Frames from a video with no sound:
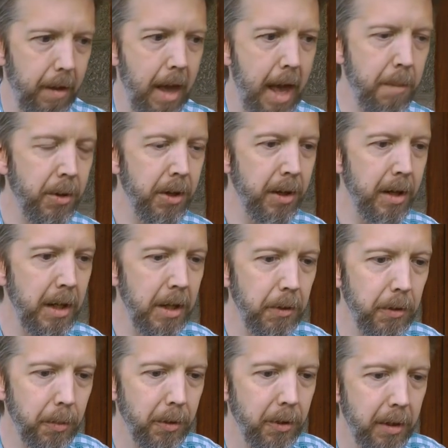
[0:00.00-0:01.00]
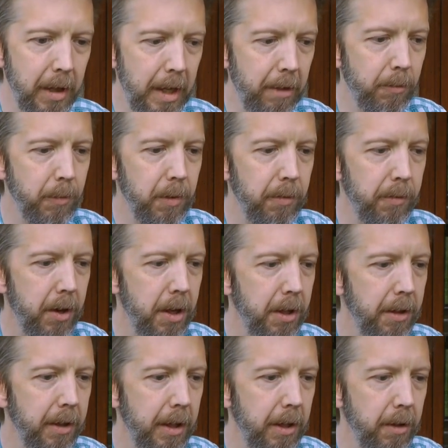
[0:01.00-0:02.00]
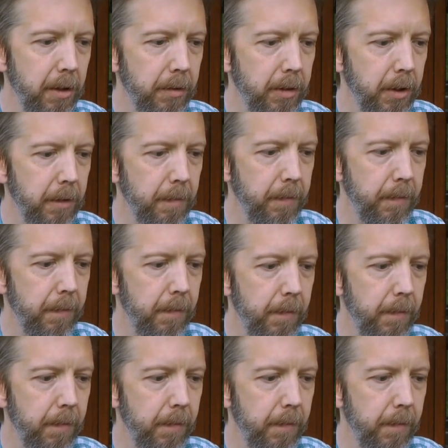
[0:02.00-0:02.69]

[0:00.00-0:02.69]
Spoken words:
eminently usable even with very thick gloves on.